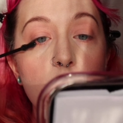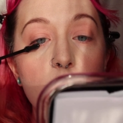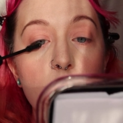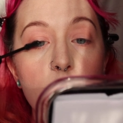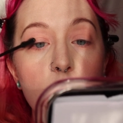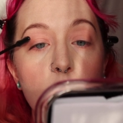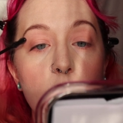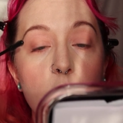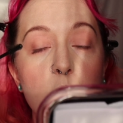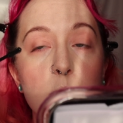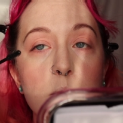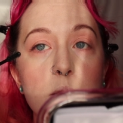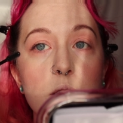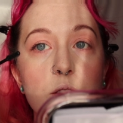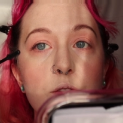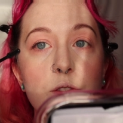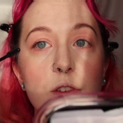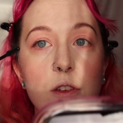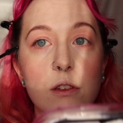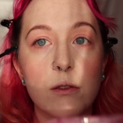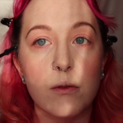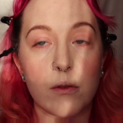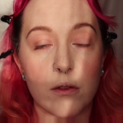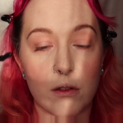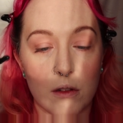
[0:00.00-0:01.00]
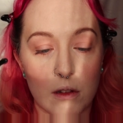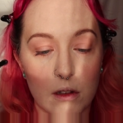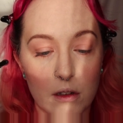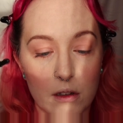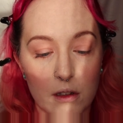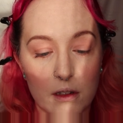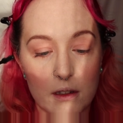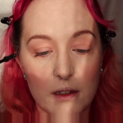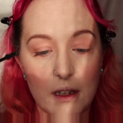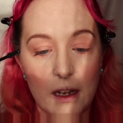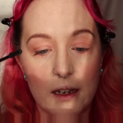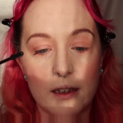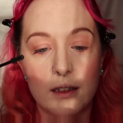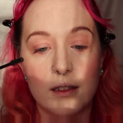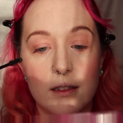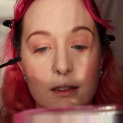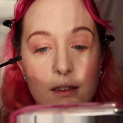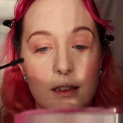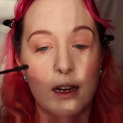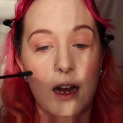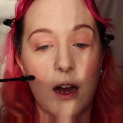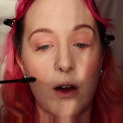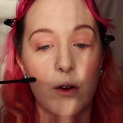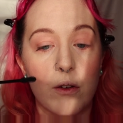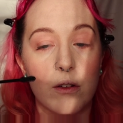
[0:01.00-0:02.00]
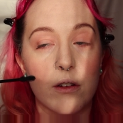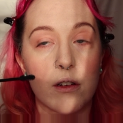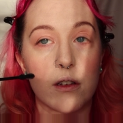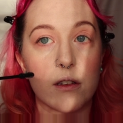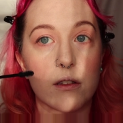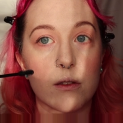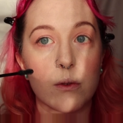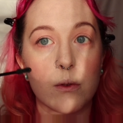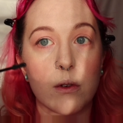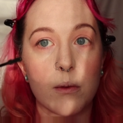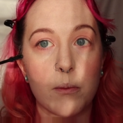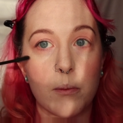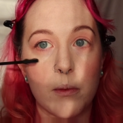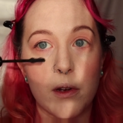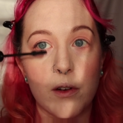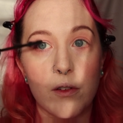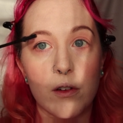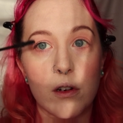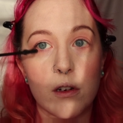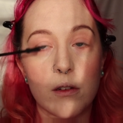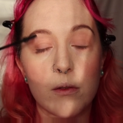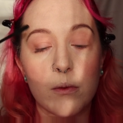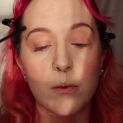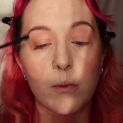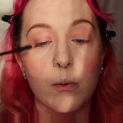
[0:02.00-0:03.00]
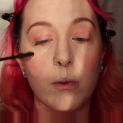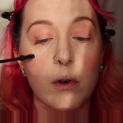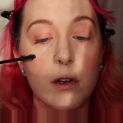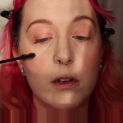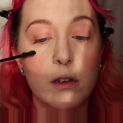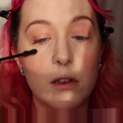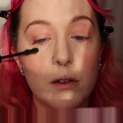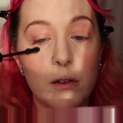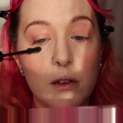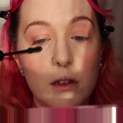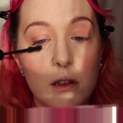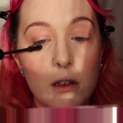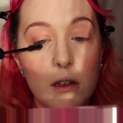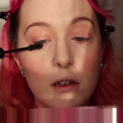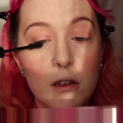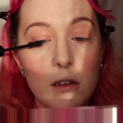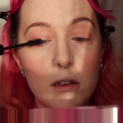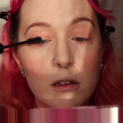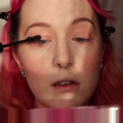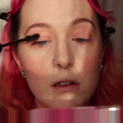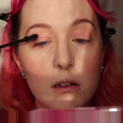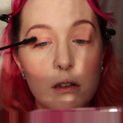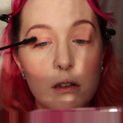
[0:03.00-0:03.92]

It helps if you look like down into a mirror when doing this.